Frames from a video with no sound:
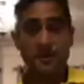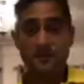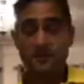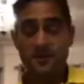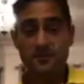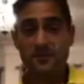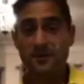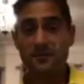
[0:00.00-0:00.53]

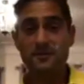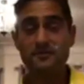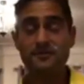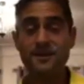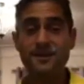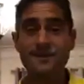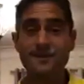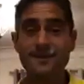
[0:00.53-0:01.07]
people might be
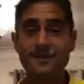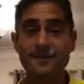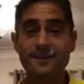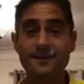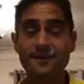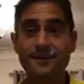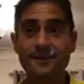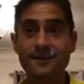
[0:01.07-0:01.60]
reading it
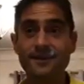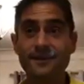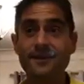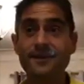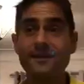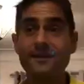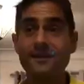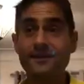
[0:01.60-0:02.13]
thinking,
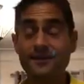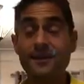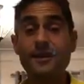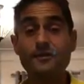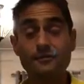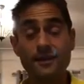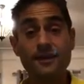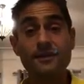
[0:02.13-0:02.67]
yeah,
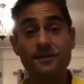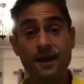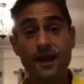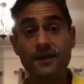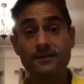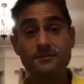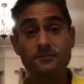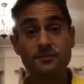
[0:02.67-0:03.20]
great,
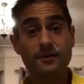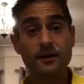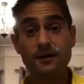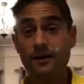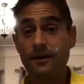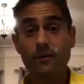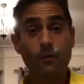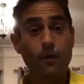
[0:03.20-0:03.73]
thanks, but
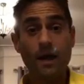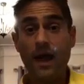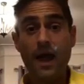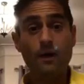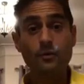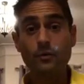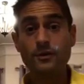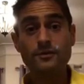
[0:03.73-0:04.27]

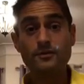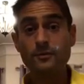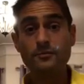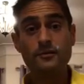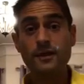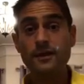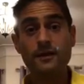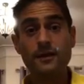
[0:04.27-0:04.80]
how do I stop
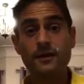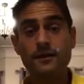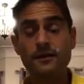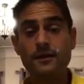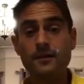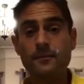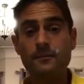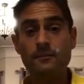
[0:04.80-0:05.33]
drinking?
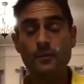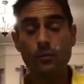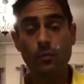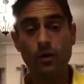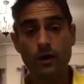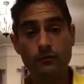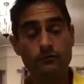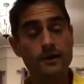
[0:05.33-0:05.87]
But
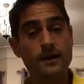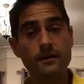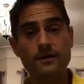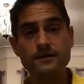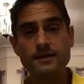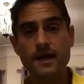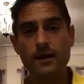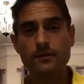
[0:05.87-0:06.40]
what I
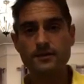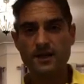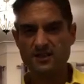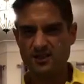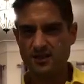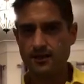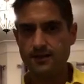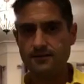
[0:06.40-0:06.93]
realise now is
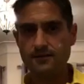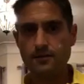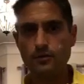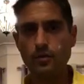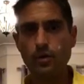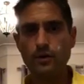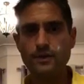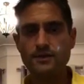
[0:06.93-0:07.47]
actually it's the
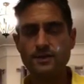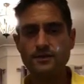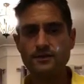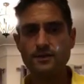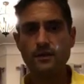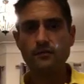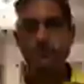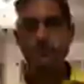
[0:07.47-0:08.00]
knowledge
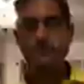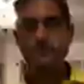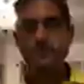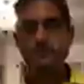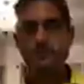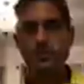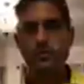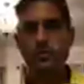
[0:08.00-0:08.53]
itself that's
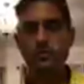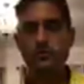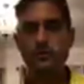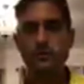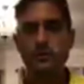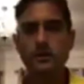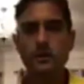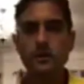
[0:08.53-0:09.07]

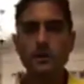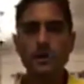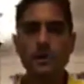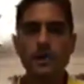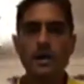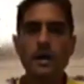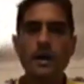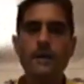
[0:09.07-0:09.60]
important.
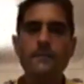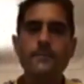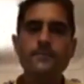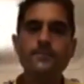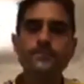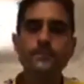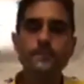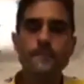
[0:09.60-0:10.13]

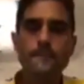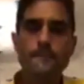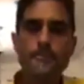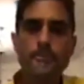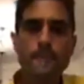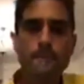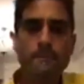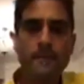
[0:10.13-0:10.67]

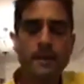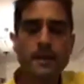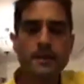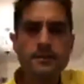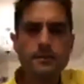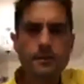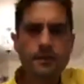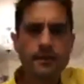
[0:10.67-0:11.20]

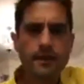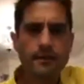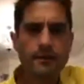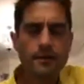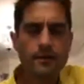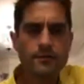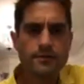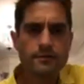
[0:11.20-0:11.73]
So I think the
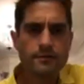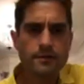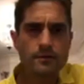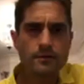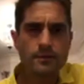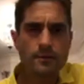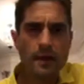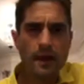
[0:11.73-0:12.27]
answer is I
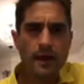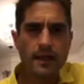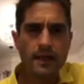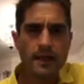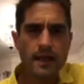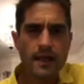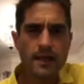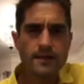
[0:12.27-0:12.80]
was about
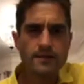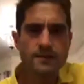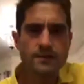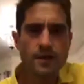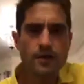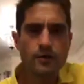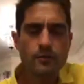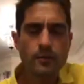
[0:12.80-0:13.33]
a year
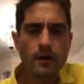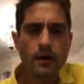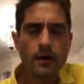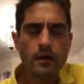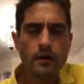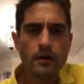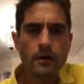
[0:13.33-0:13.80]
sober,